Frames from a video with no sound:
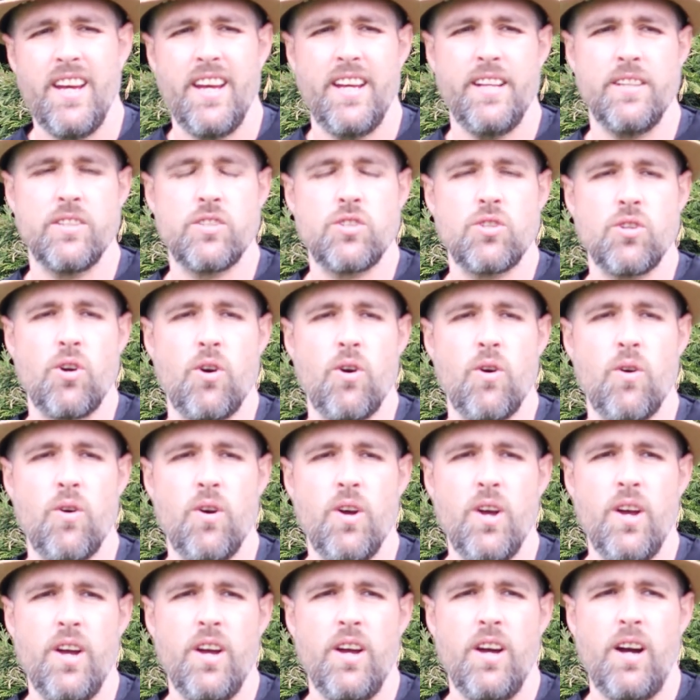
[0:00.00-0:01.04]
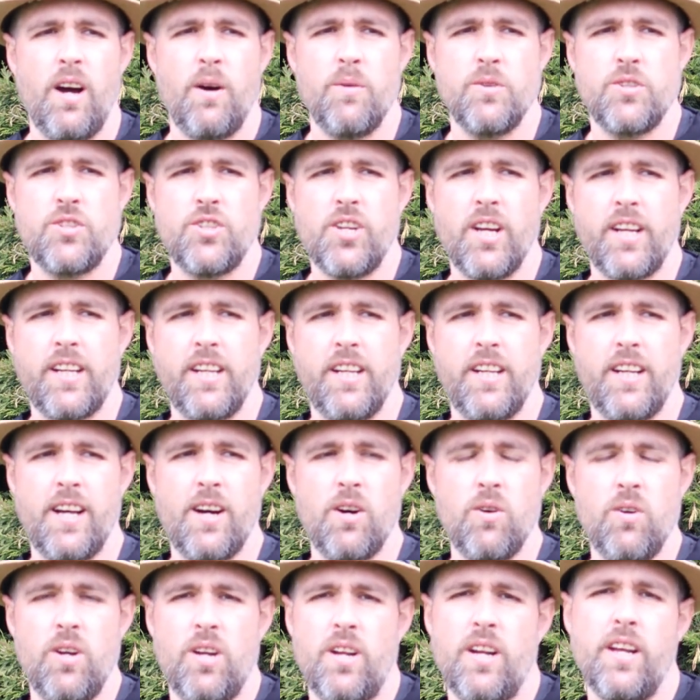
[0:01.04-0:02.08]
And so I was checking it
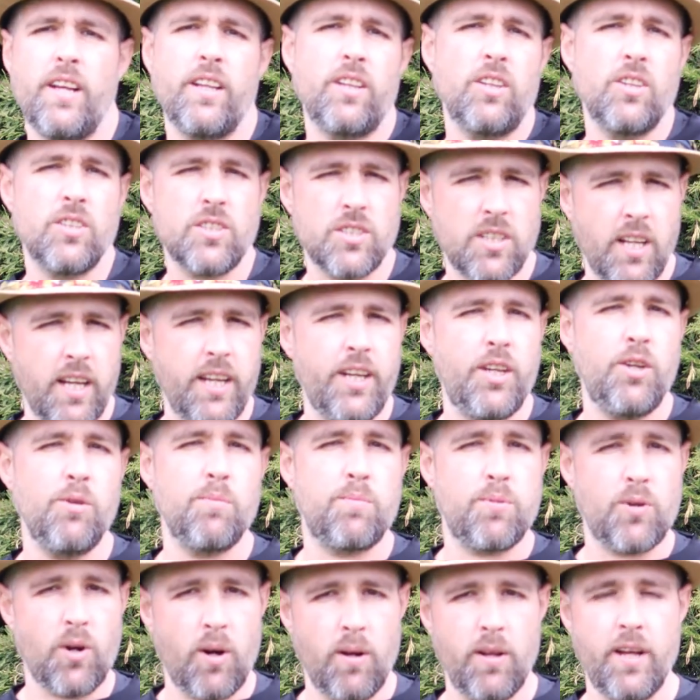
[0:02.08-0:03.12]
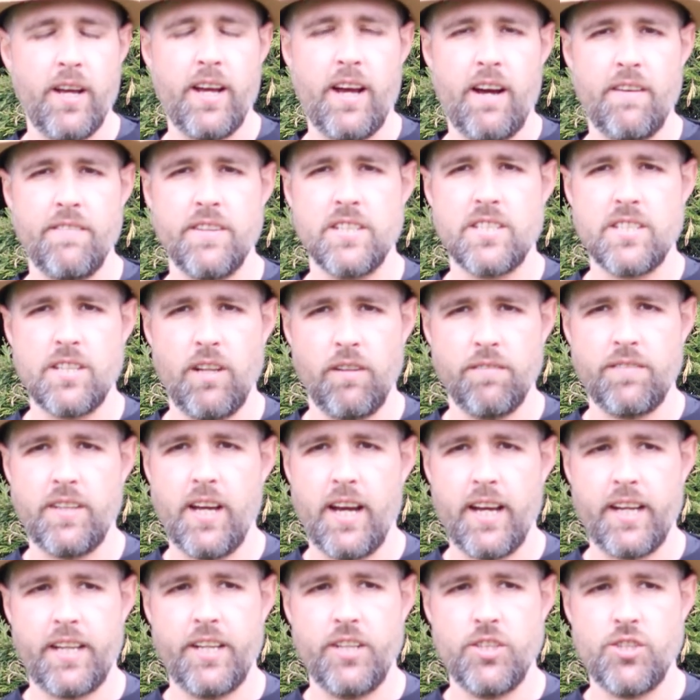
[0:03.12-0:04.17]
out. It looks like you probably have a
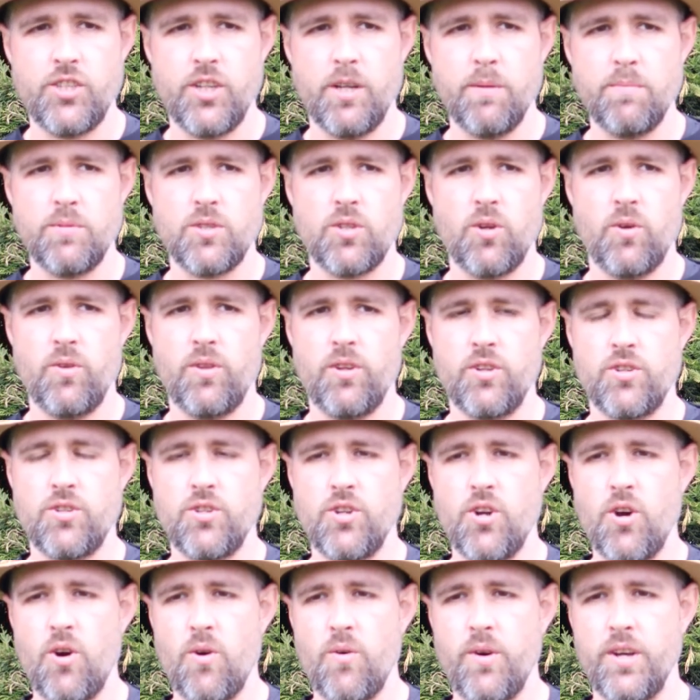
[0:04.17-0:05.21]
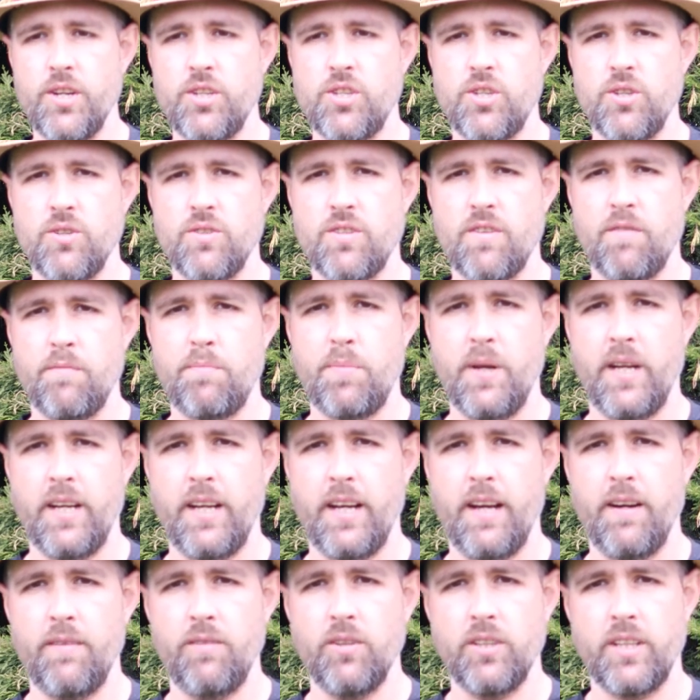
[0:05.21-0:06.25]
self-tacking jib, so there's no issues of
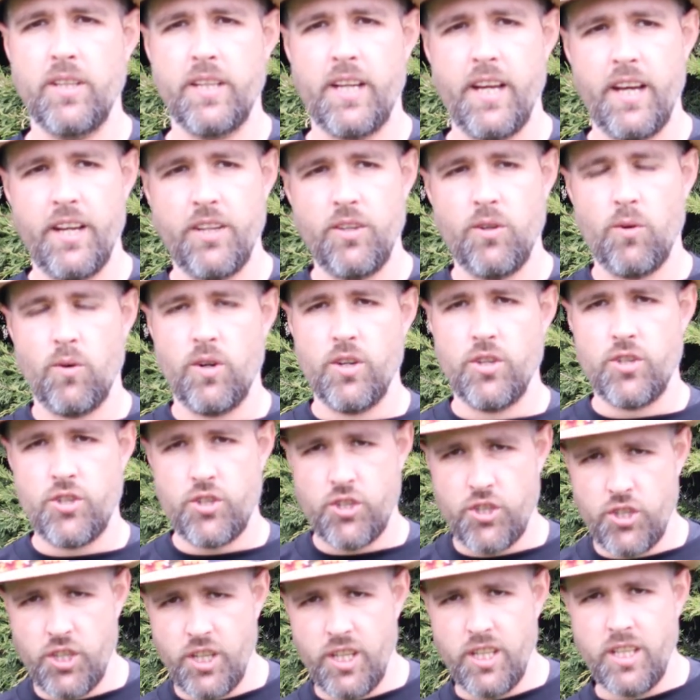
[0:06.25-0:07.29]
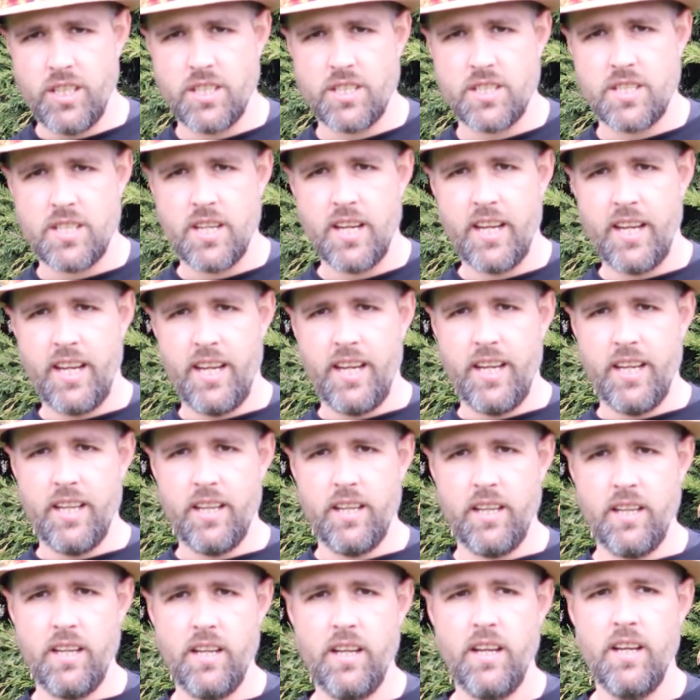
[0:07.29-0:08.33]
being able to get your sheets
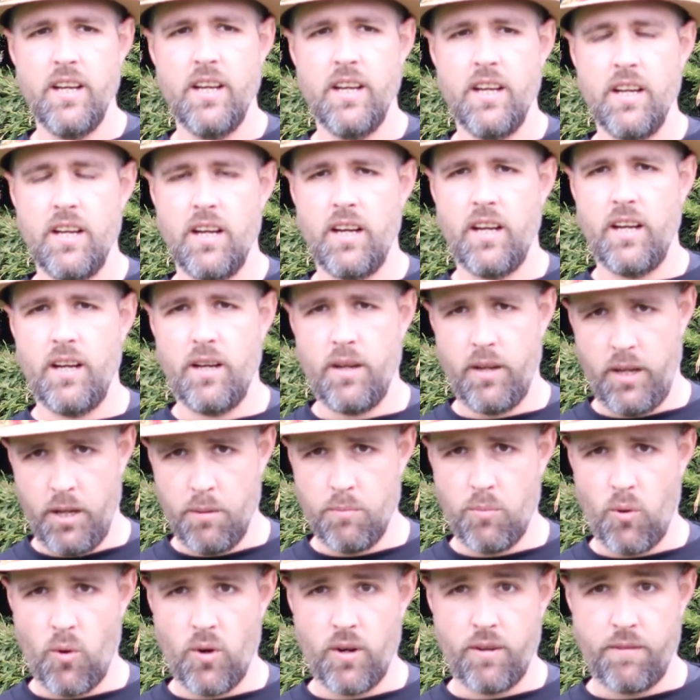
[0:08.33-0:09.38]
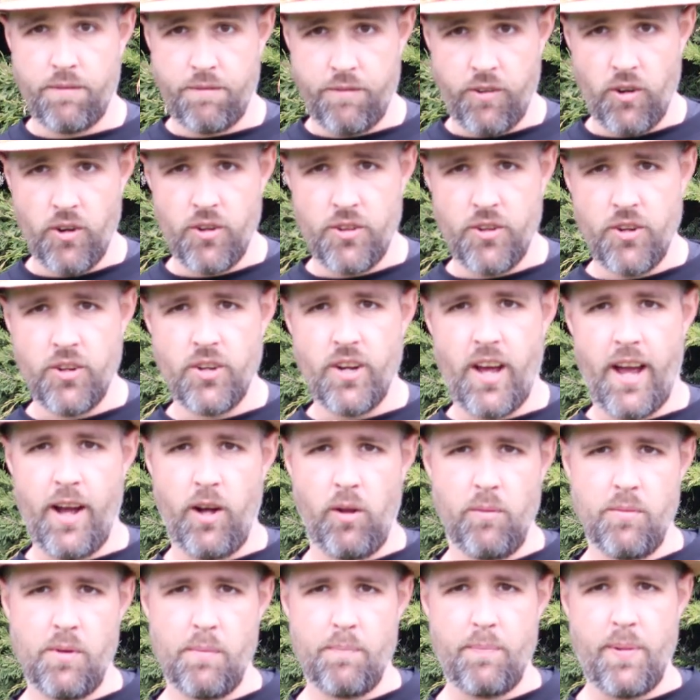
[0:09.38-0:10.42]
inboard further to
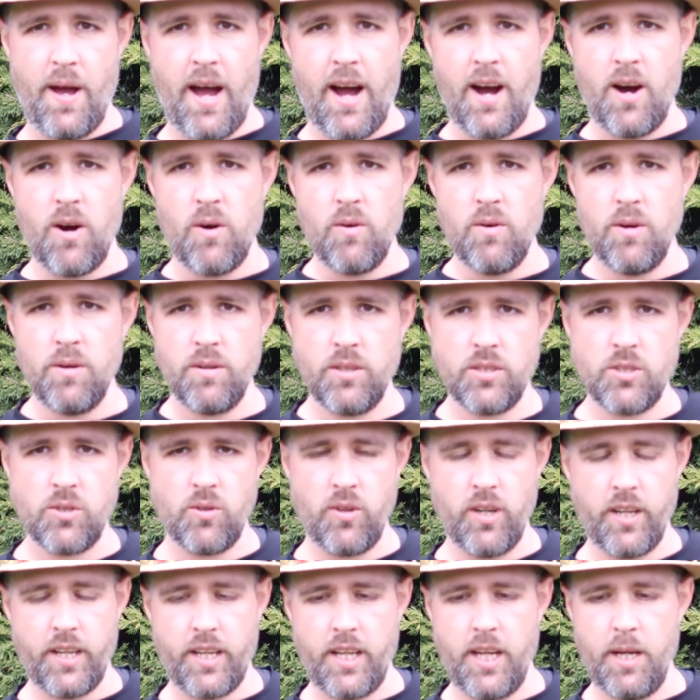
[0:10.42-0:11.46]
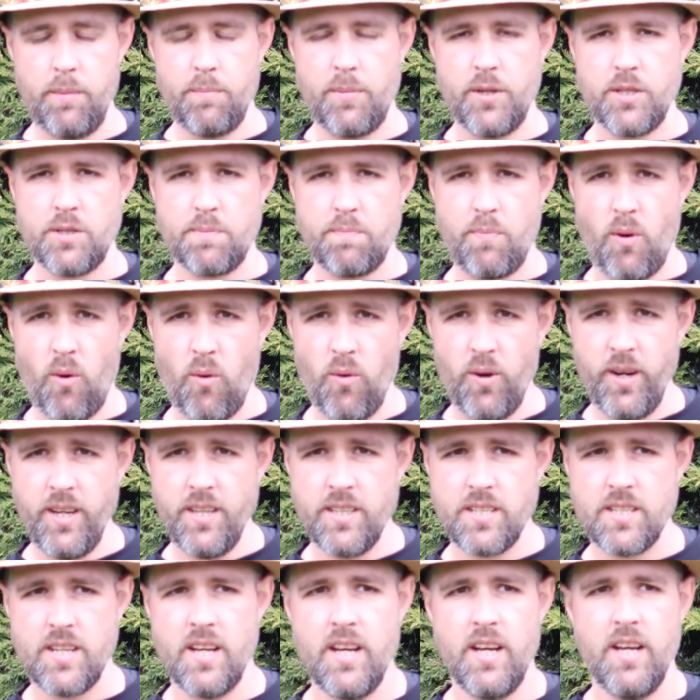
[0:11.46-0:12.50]
help the bow sort of keep its
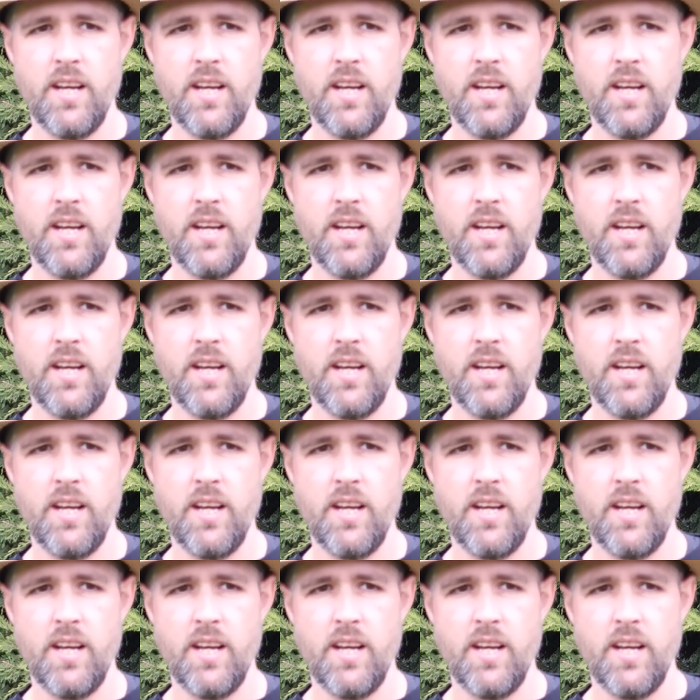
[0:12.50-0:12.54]
point.